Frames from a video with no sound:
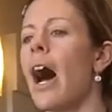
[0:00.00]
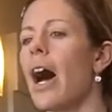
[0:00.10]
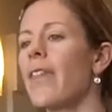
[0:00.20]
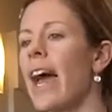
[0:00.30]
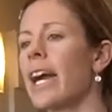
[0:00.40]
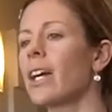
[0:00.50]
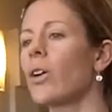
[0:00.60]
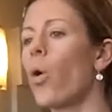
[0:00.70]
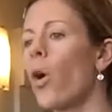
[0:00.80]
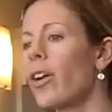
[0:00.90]
That
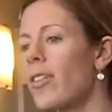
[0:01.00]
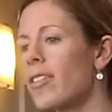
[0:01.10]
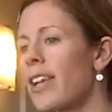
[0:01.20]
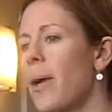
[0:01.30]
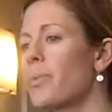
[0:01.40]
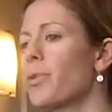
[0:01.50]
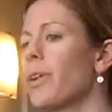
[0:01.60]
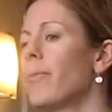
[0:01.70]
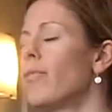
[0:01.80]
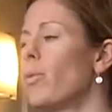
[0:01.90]
cord stump
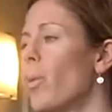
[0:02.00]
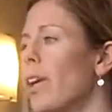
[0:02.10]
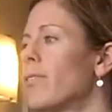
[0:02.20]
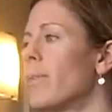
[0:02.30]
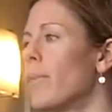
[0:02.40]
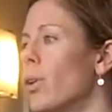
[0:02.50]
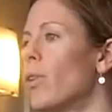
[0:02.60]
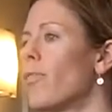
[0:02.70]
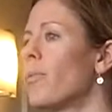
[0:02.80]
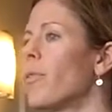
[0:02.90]
we
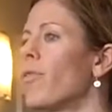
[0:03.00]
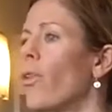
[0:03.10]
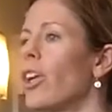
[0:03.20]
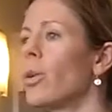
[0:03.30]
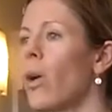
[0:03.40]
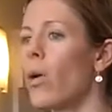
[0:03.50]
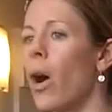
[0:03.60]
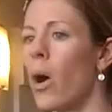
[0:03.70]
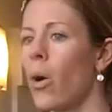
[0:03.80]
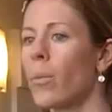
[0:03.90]
remove before you go
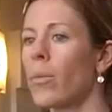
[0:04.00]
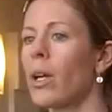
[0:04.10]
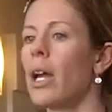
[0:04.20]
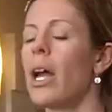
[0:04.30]
home.